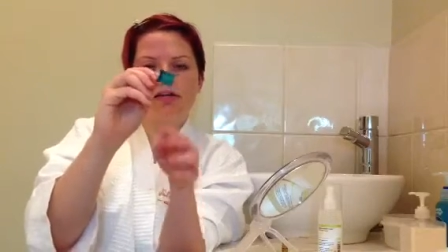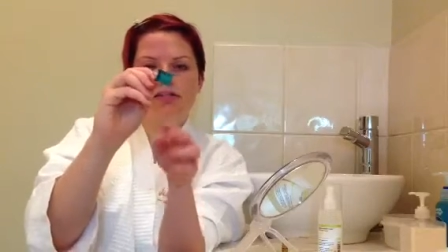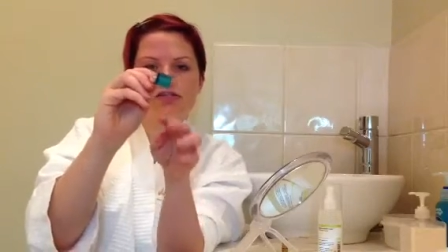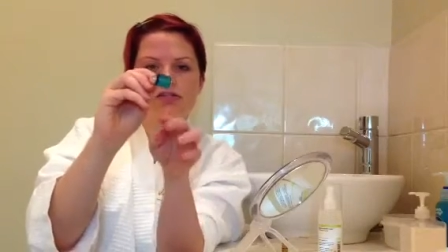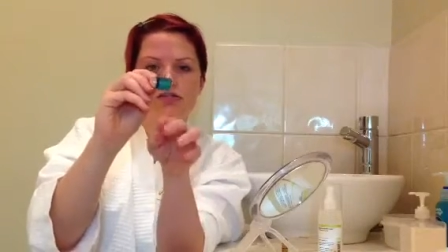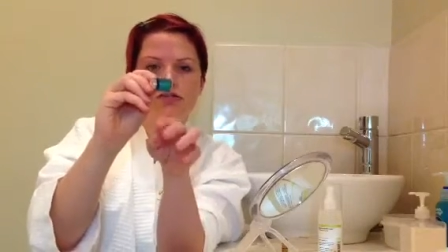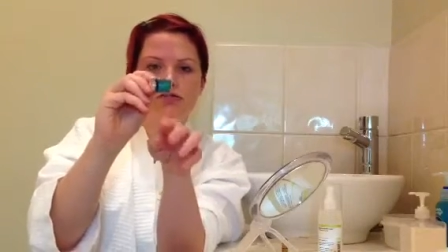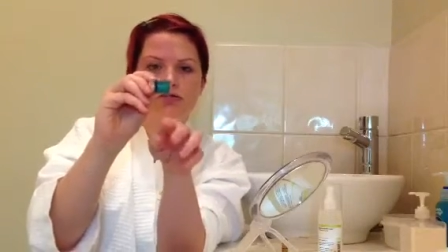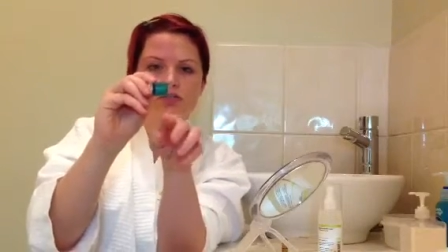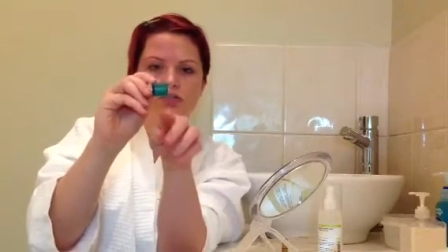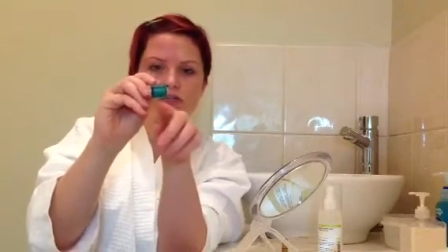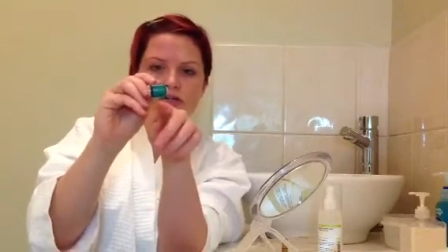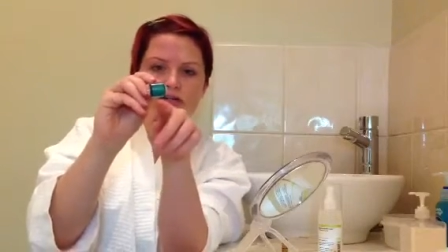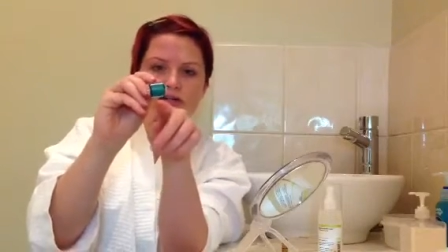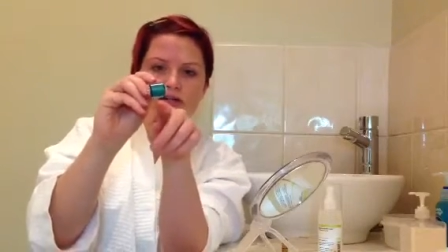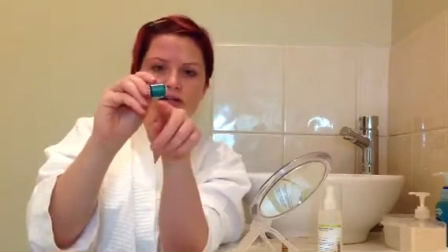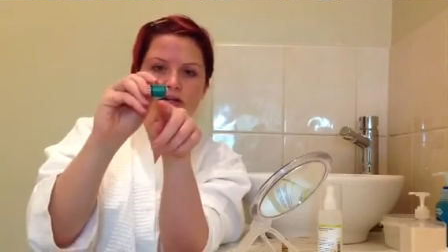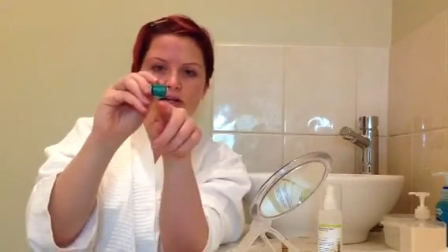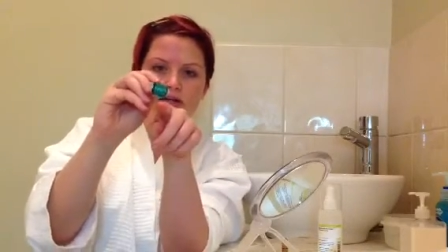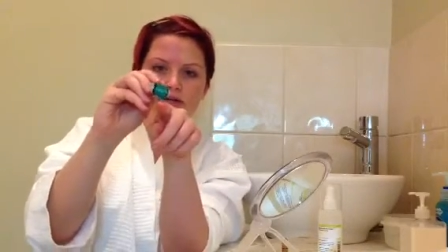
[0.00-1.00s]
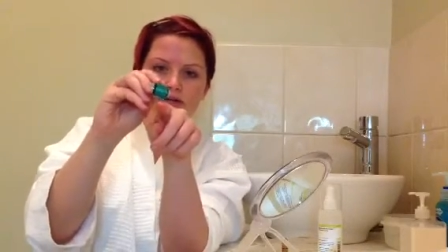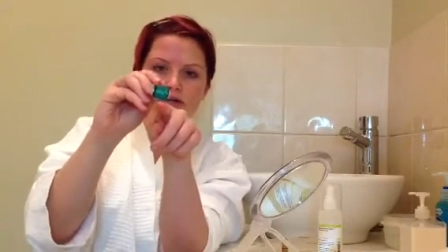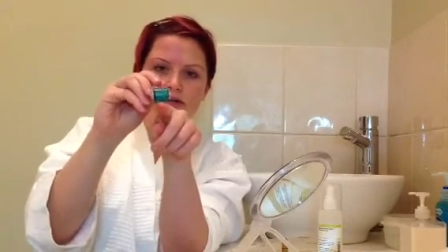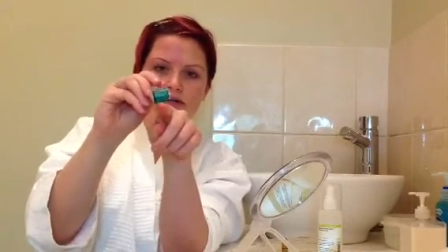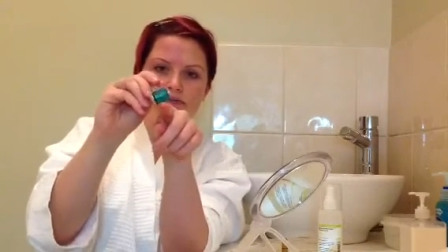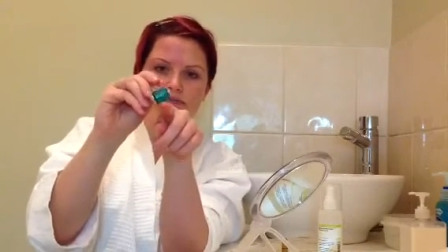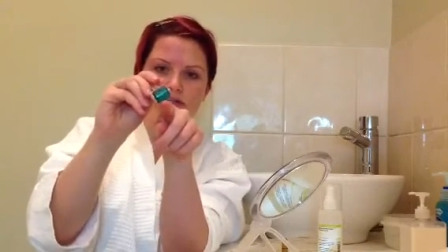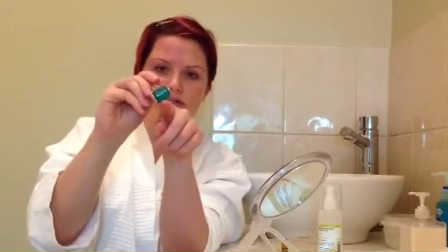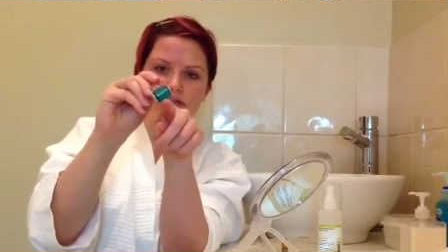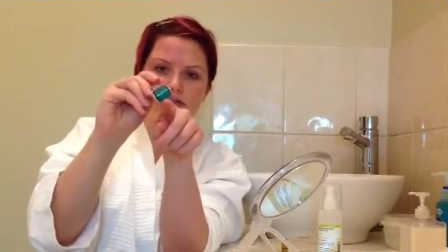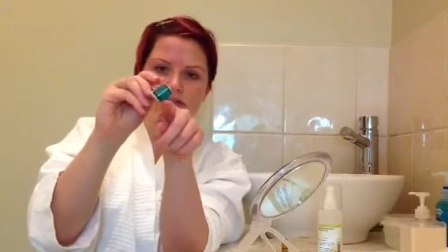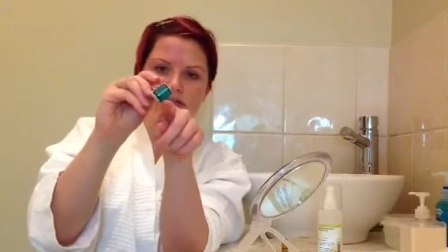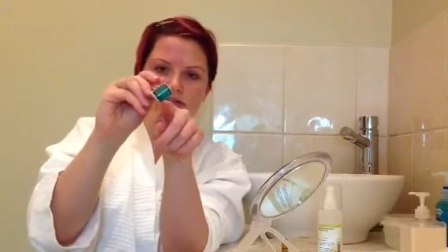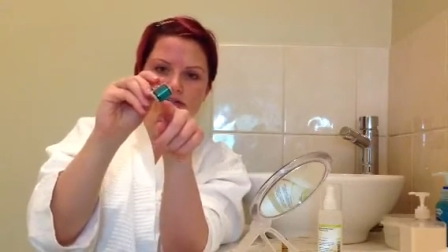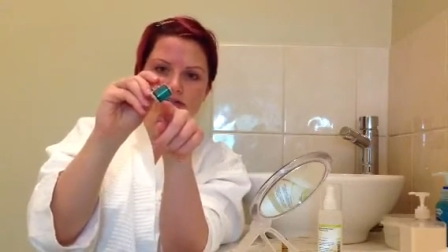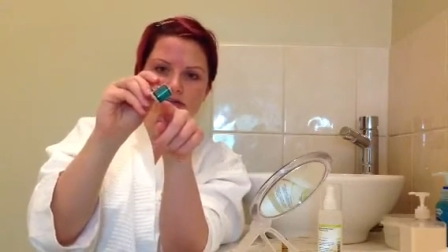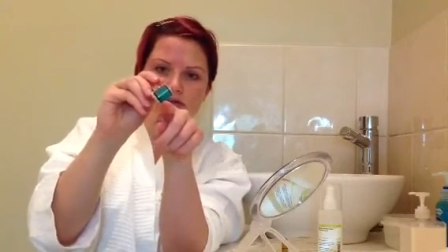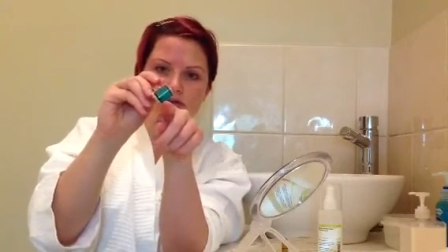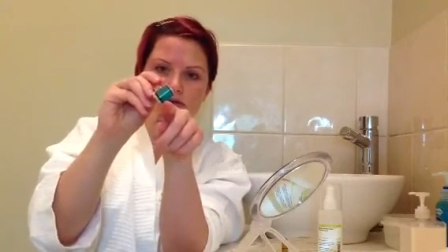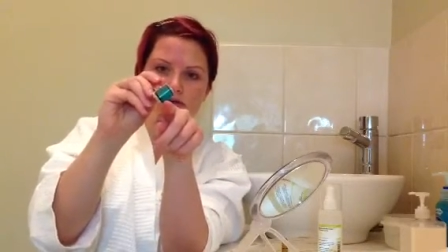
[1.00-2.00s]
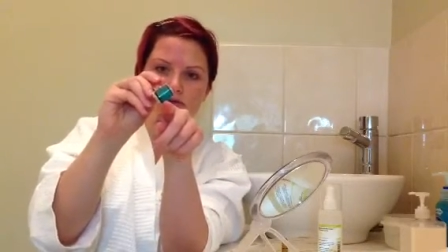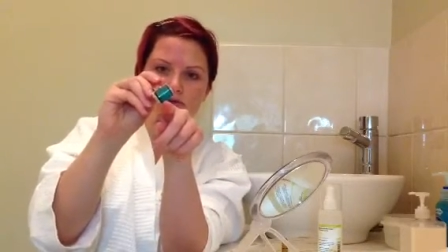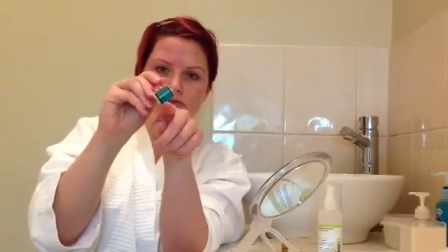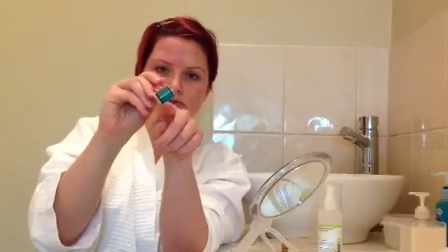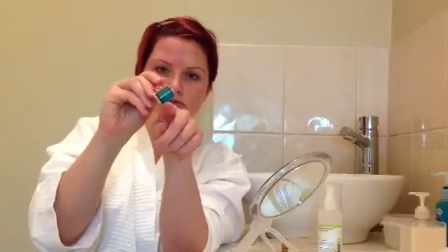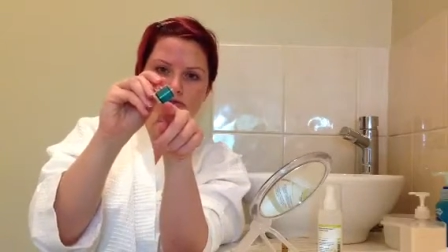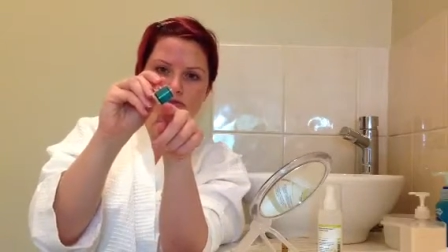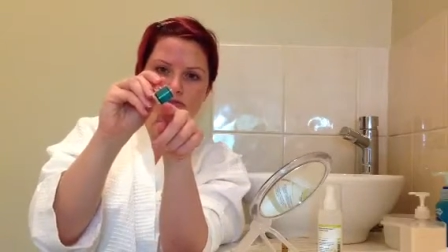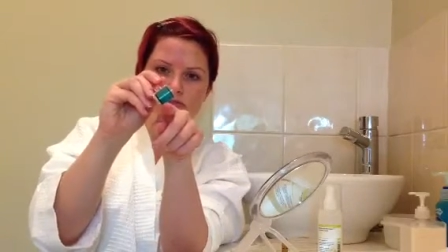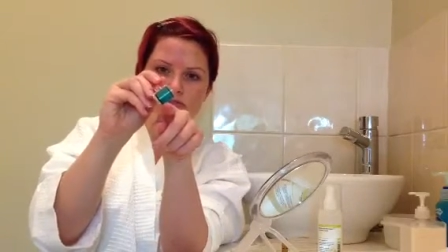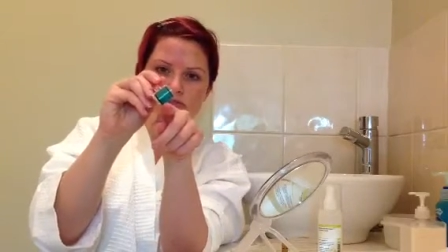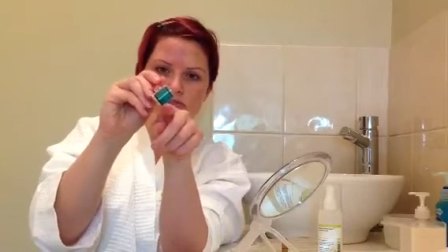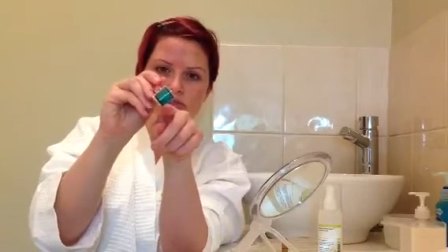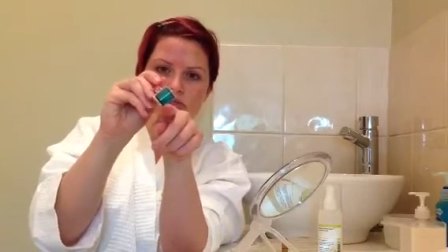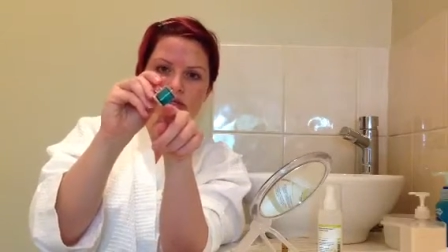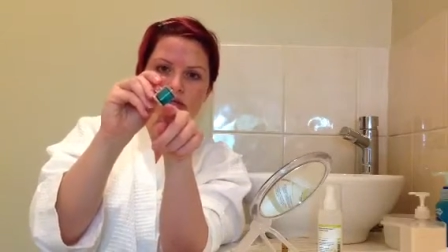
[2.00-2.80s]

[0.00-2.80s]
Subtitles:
so you're turning and lifting into the contours,